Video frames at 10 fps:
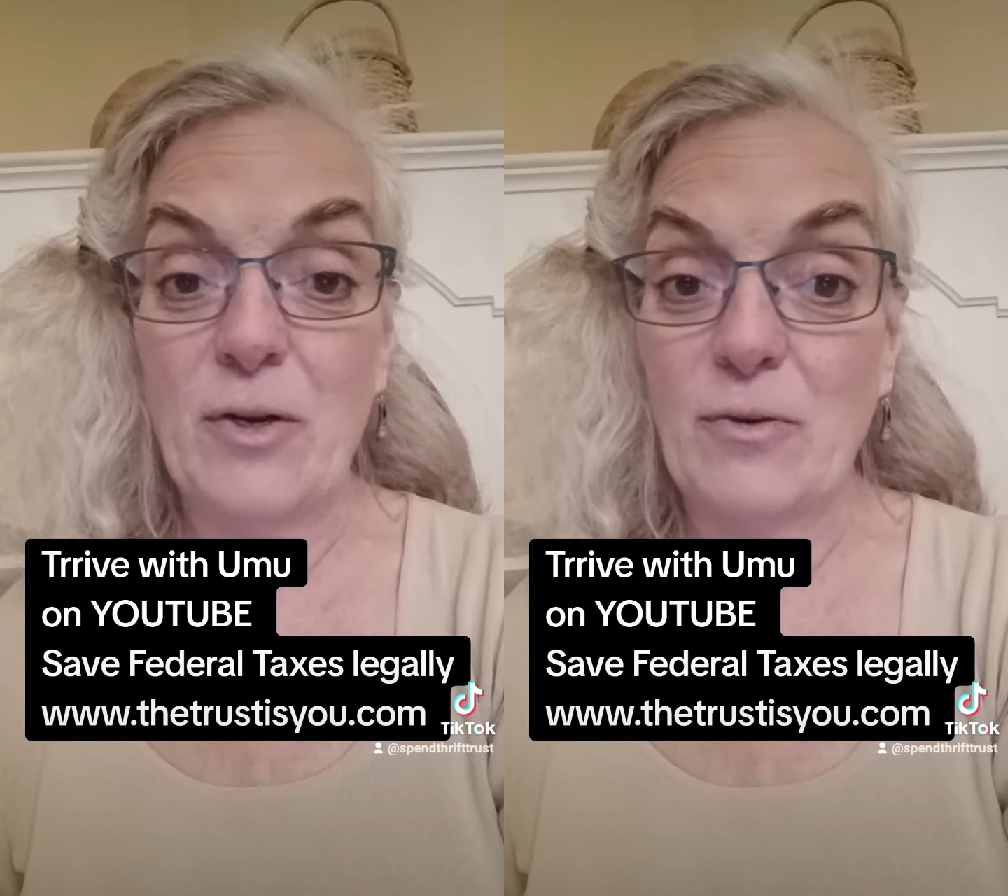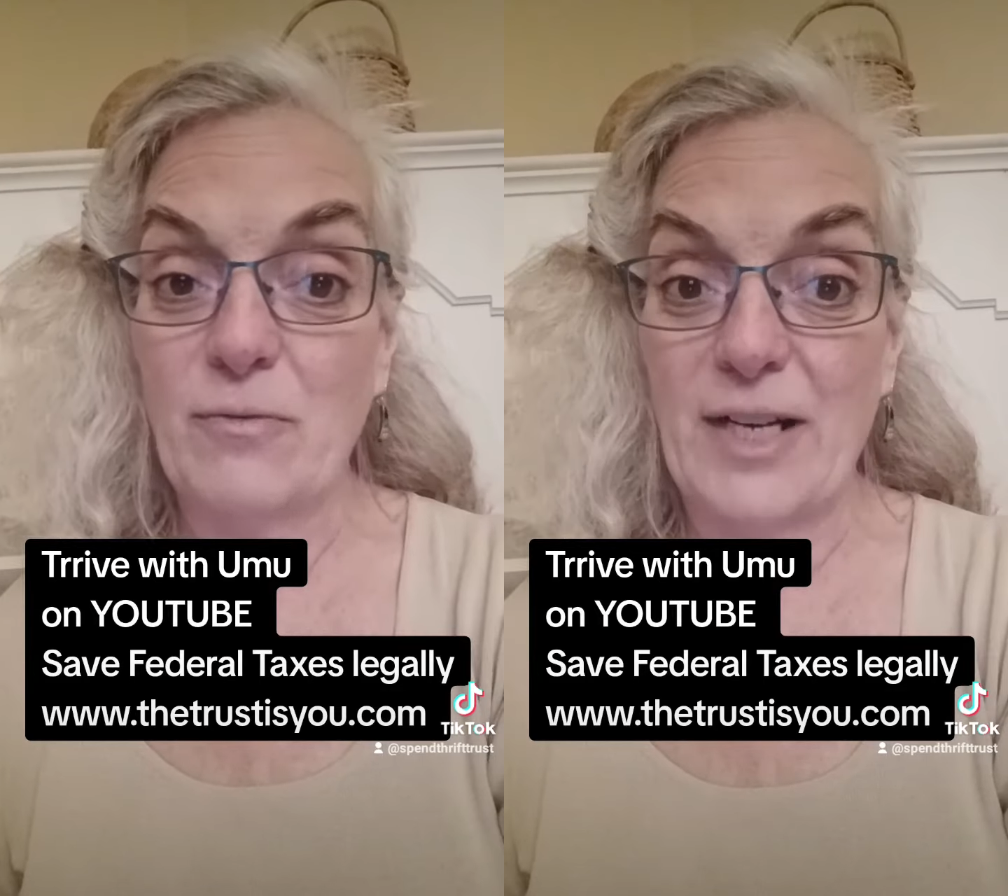
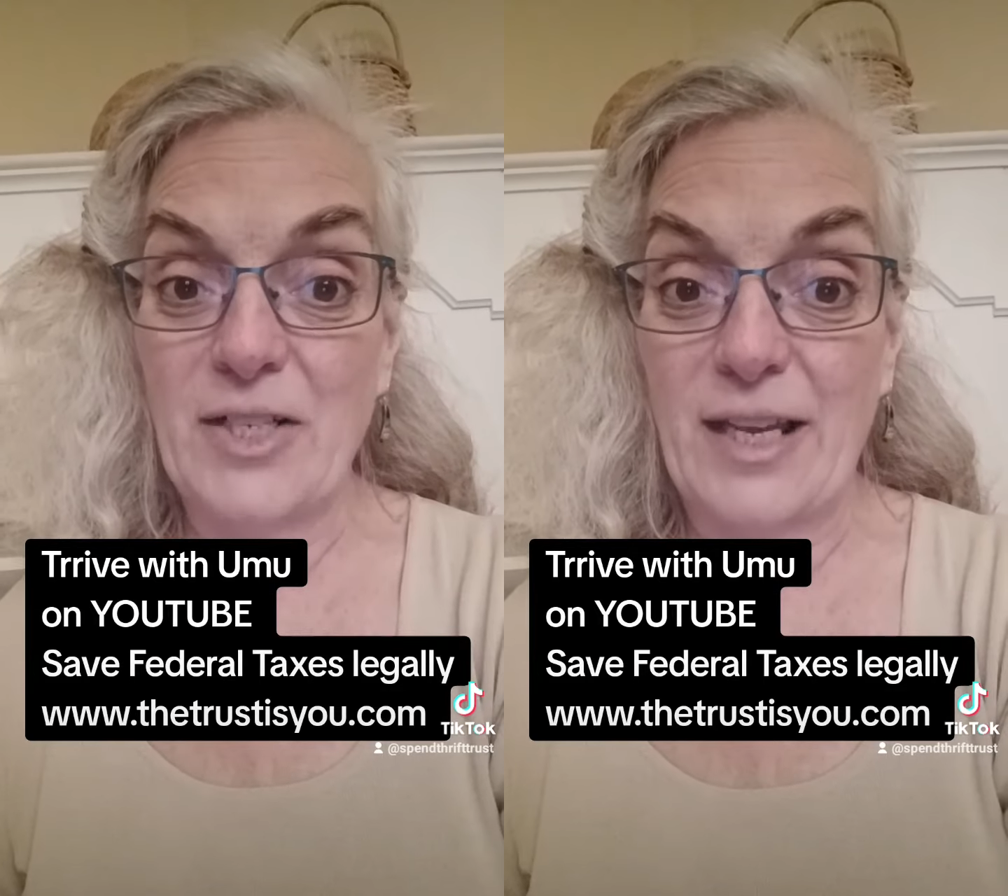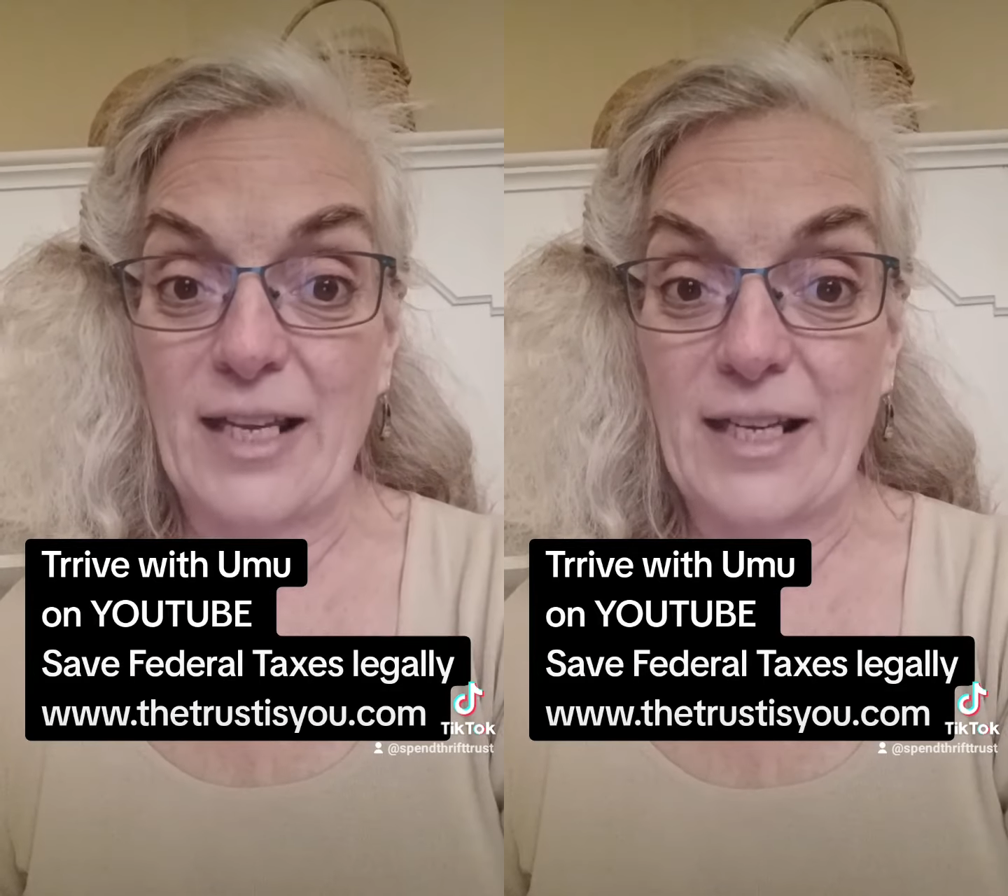
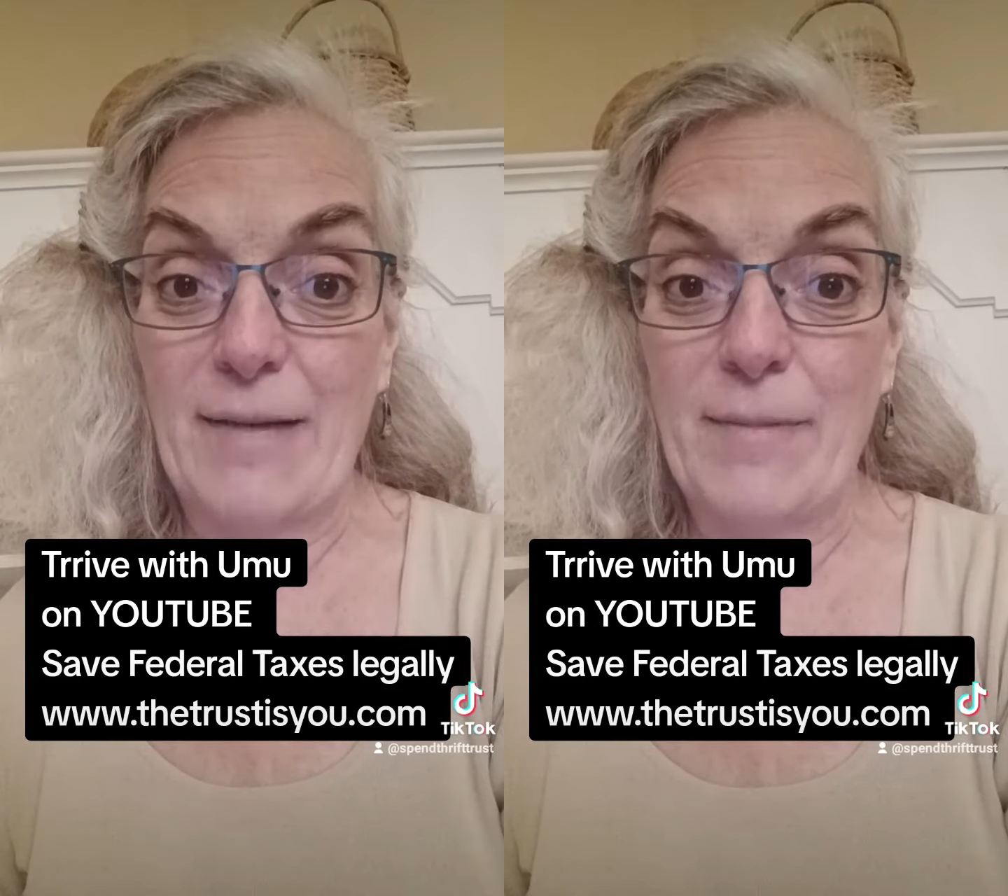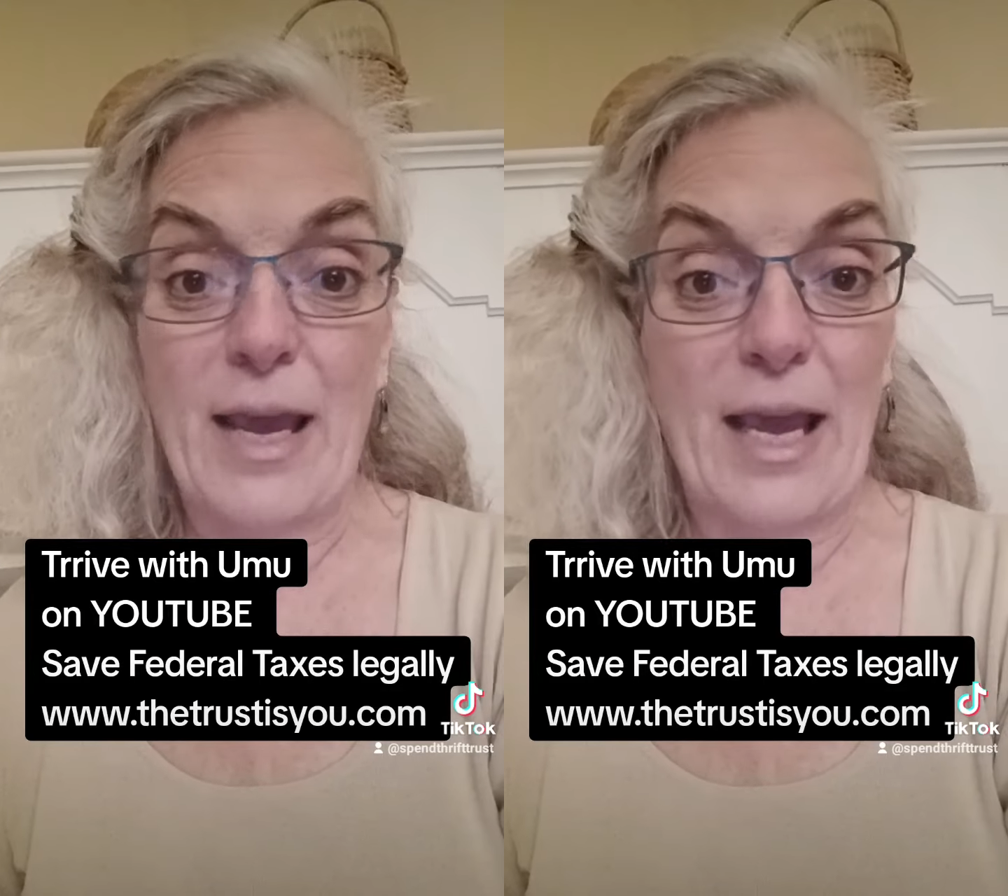rental
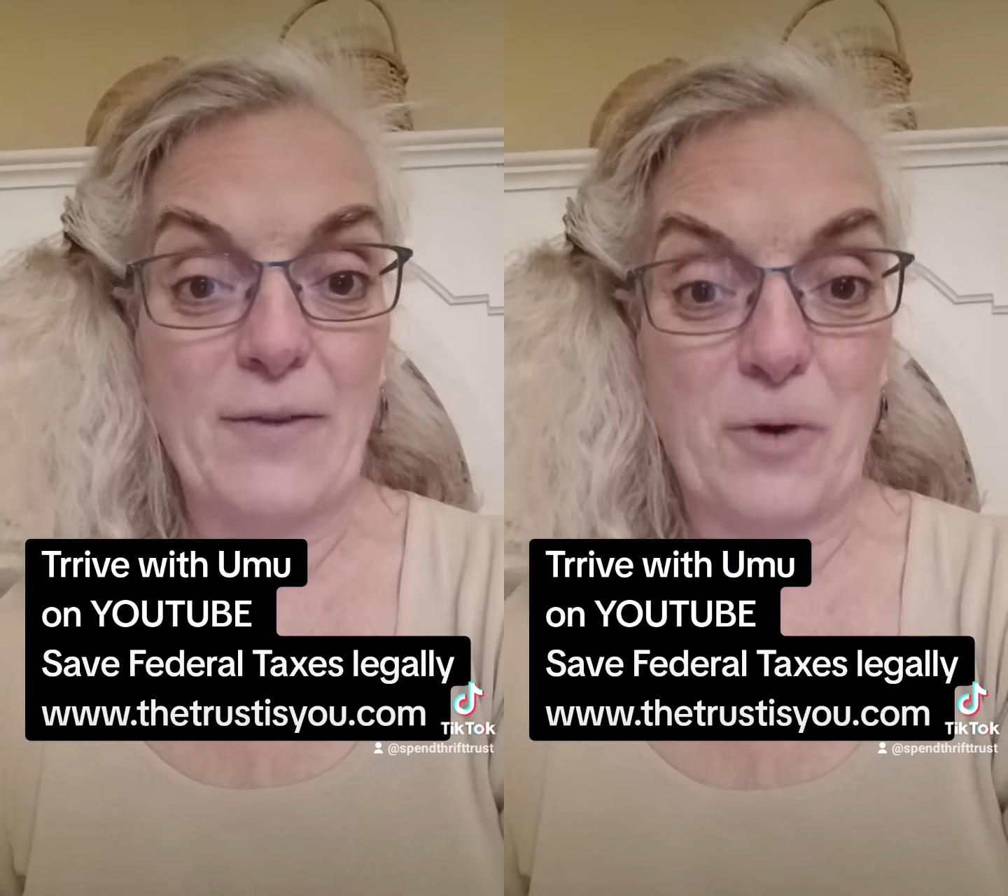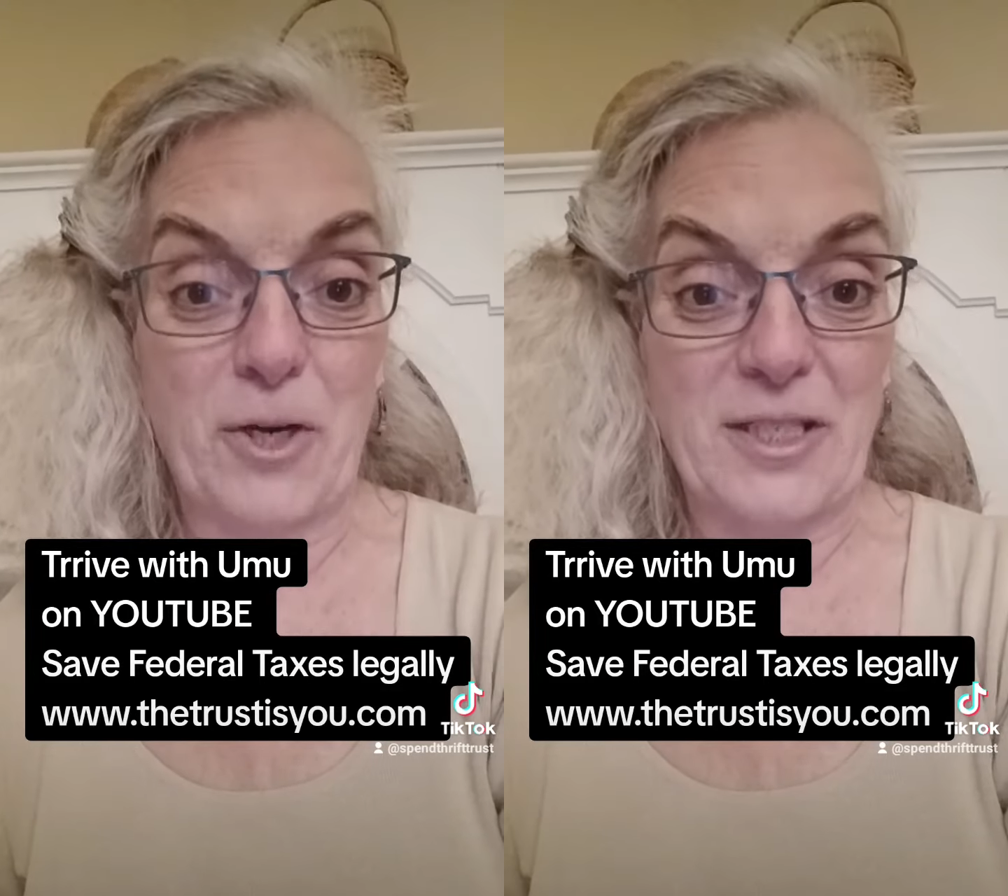income, and
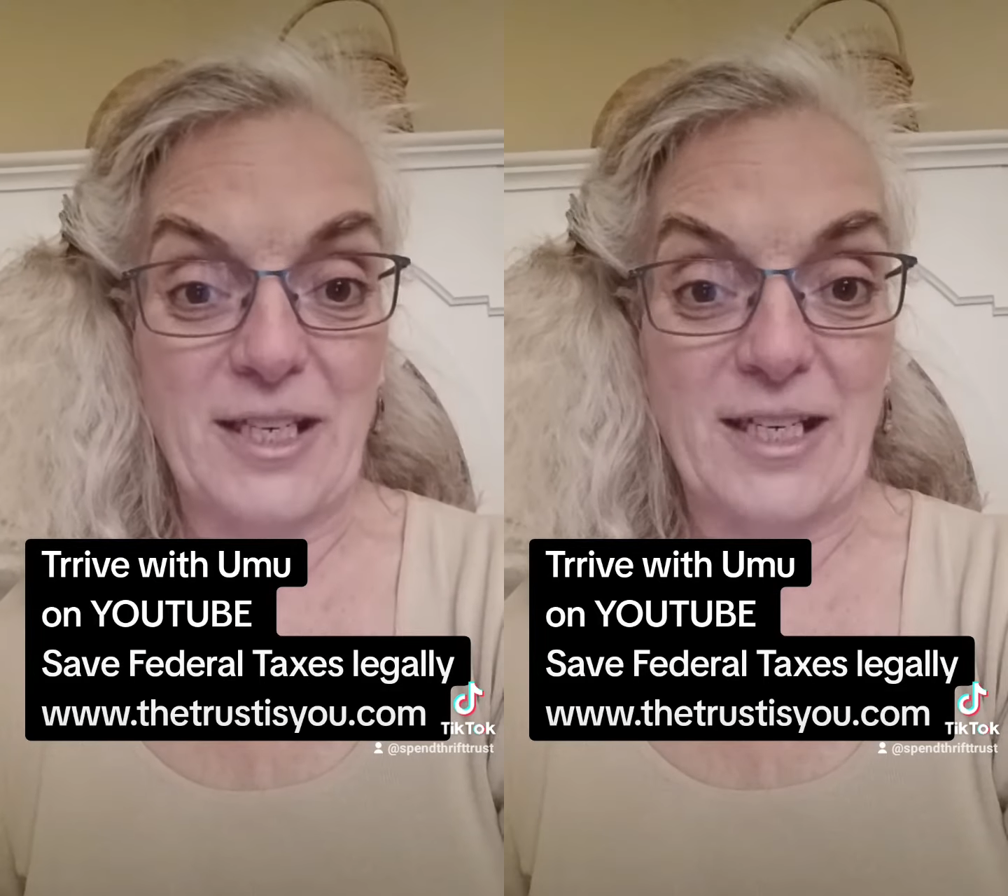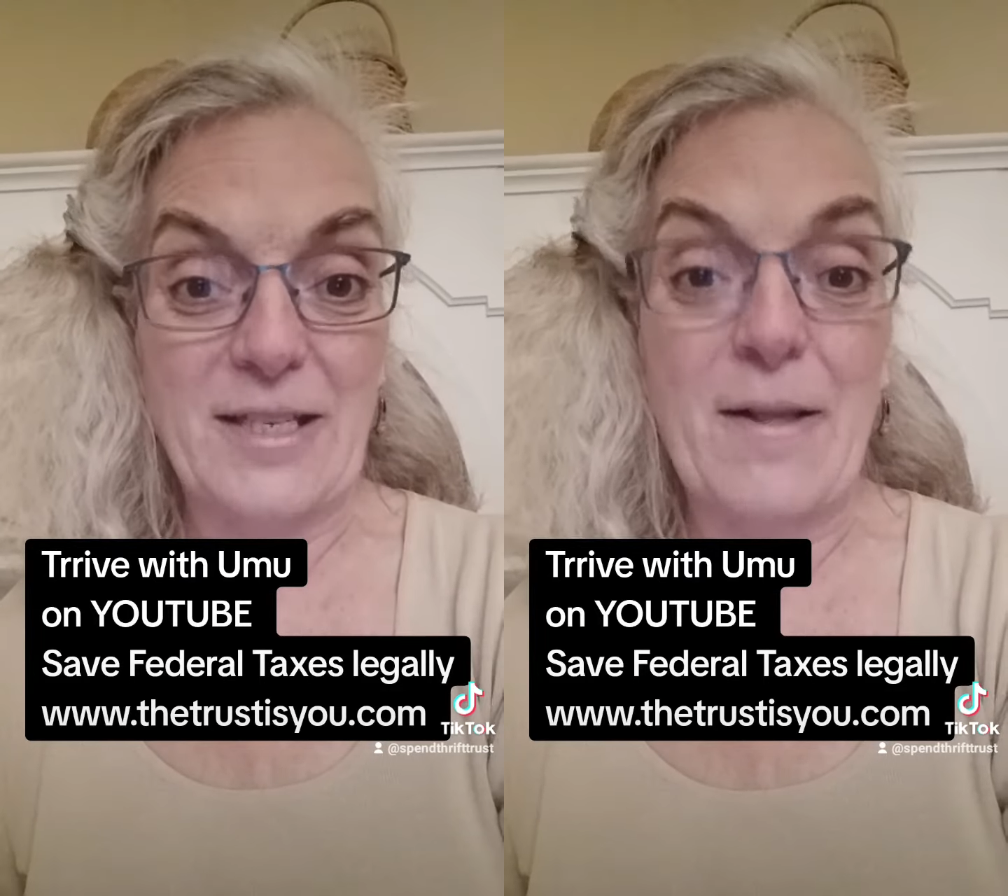
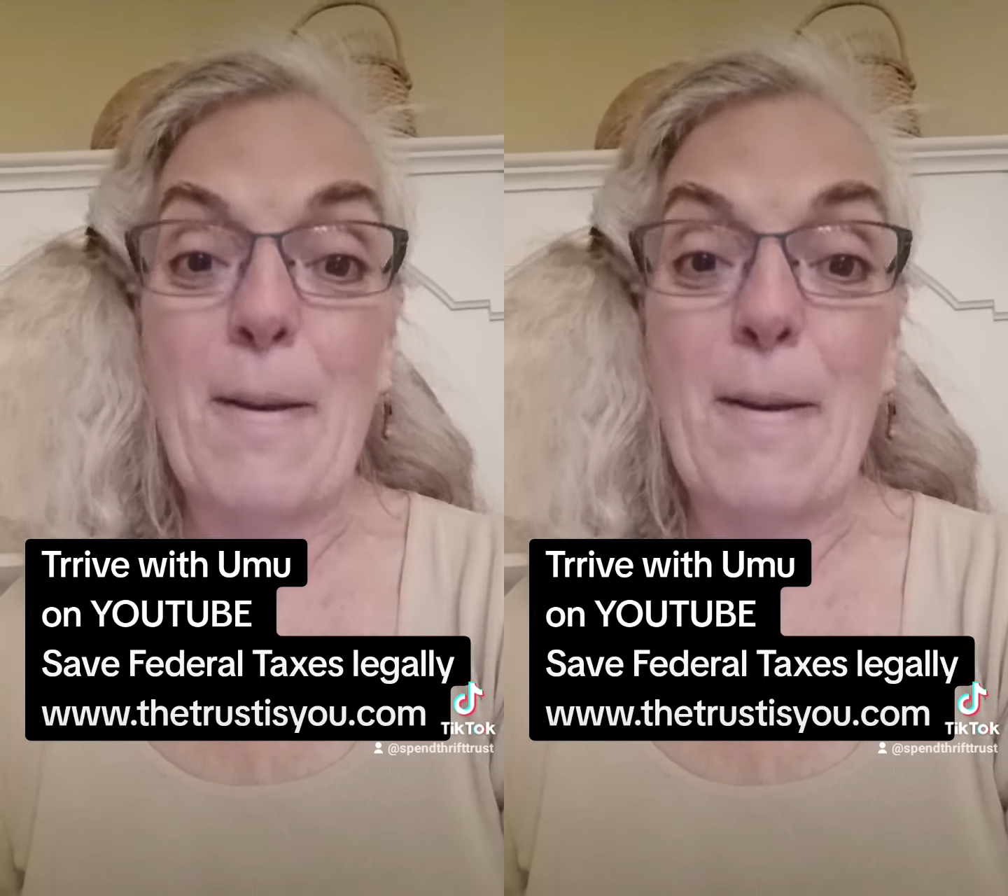royalties.